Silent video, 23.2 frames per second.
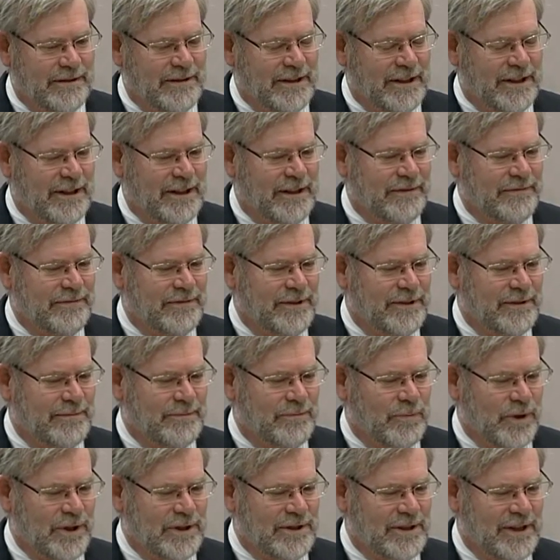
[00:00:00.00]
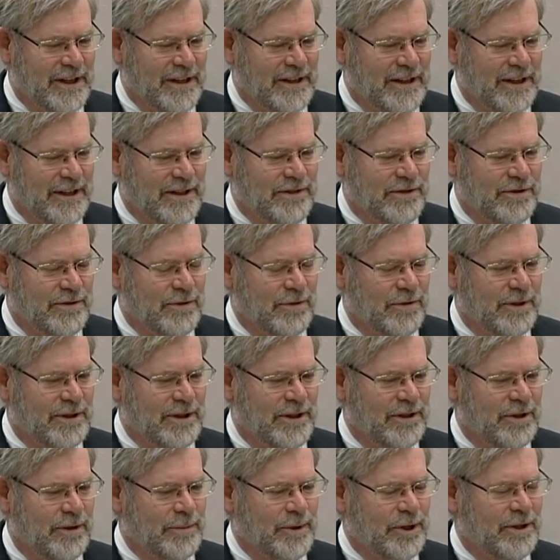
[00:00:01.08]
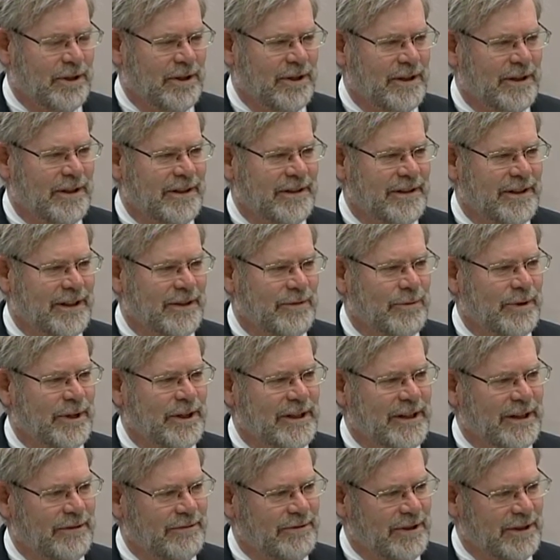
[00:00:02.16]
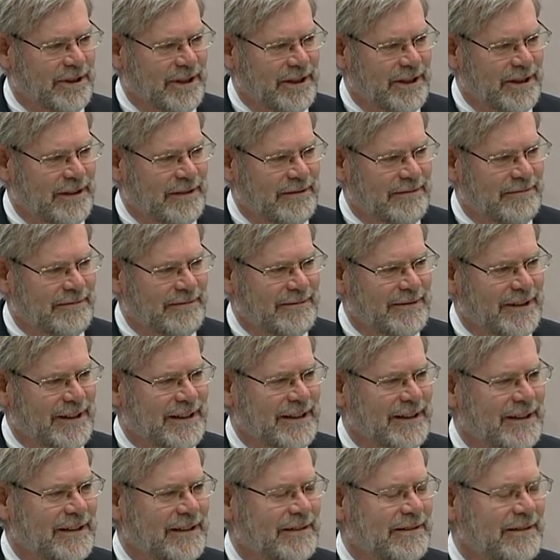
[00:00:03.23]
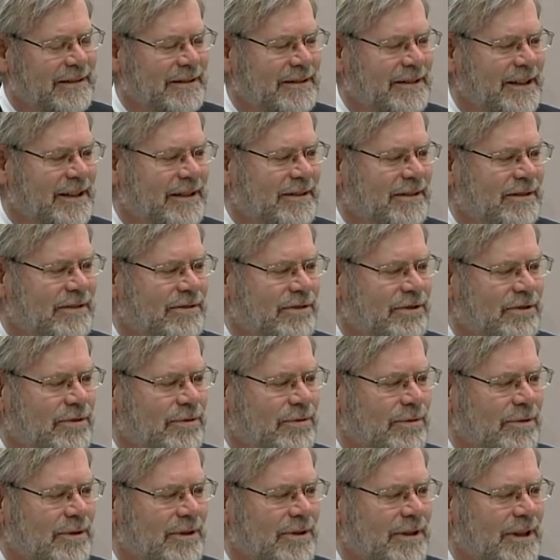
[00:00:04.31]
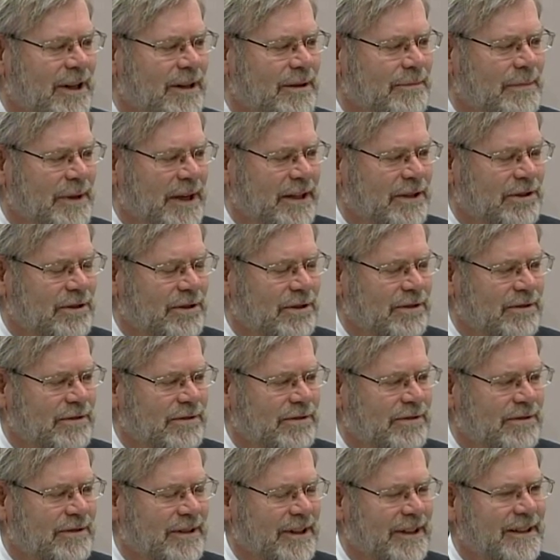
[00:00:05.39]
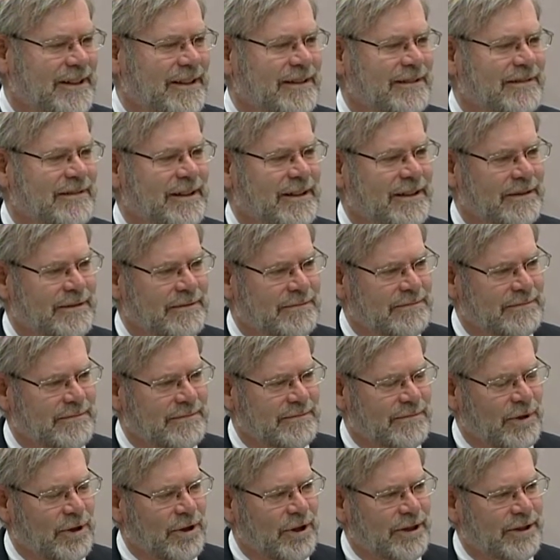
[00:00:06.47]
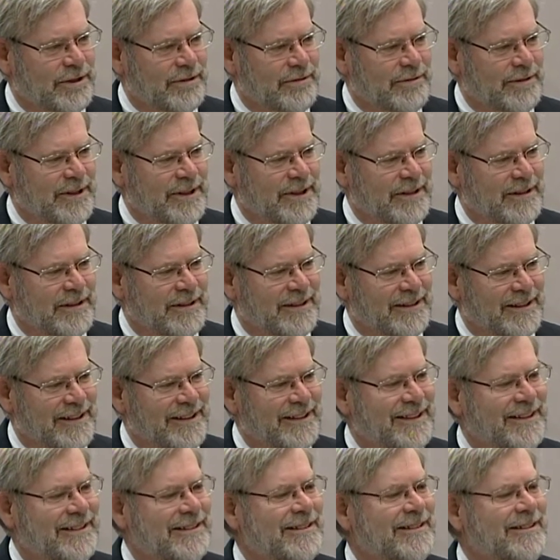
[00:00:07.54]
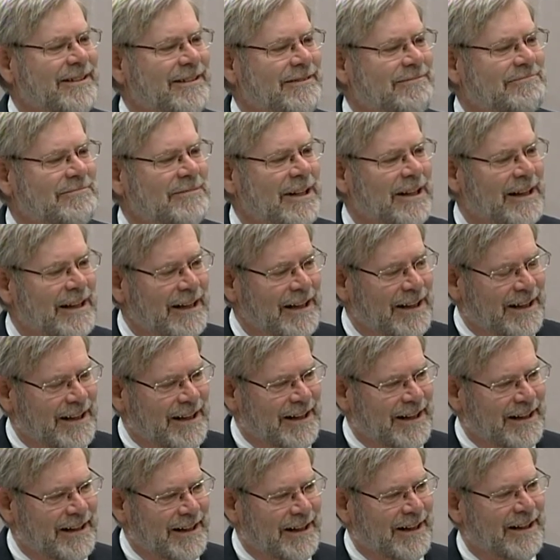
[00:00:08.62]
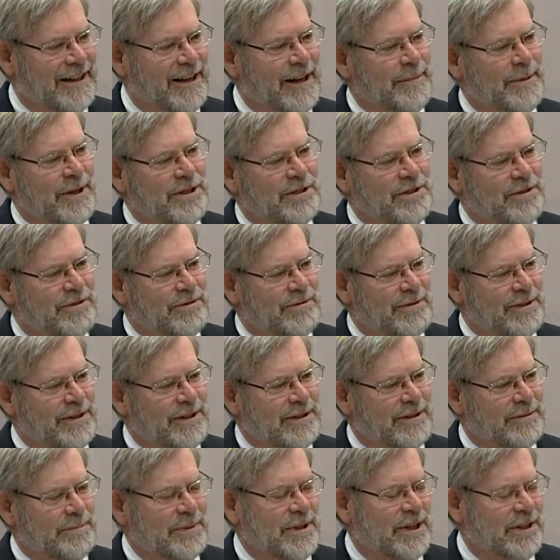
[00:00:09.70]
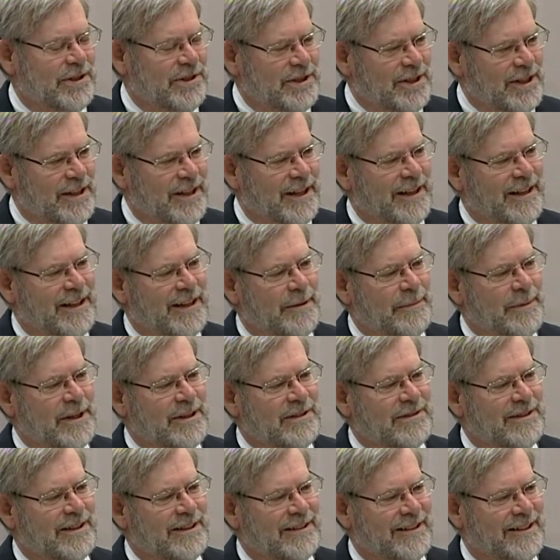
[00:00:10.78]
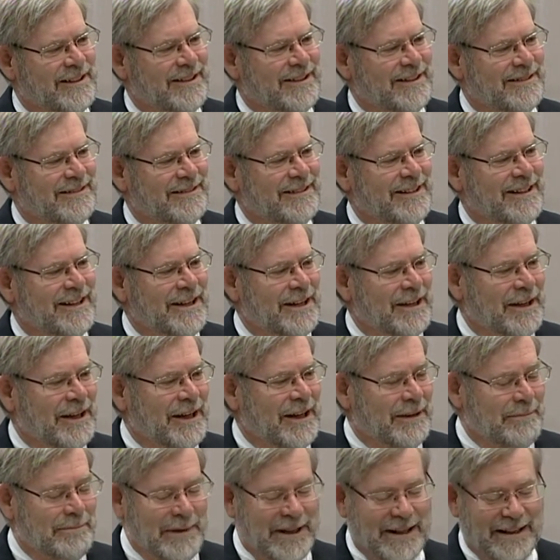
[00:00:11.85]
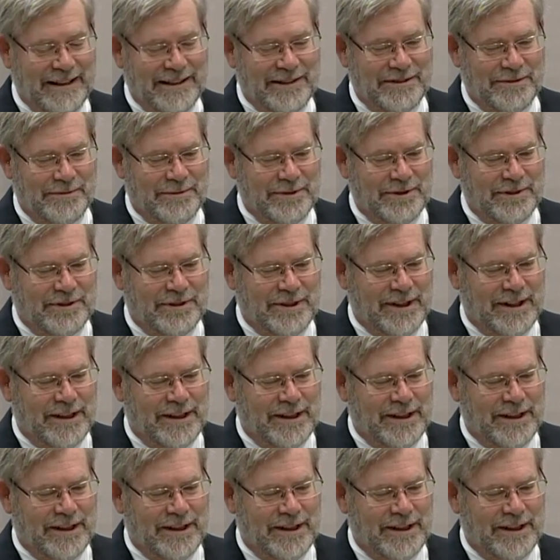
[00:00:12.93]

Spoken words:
from Westside High School in Omaha and then went down to Lincoln and attended school, got a bachelor's in Lincoln and a law degree at Lincoln and an economics degree, a PhD in economics at Lincoln, because it was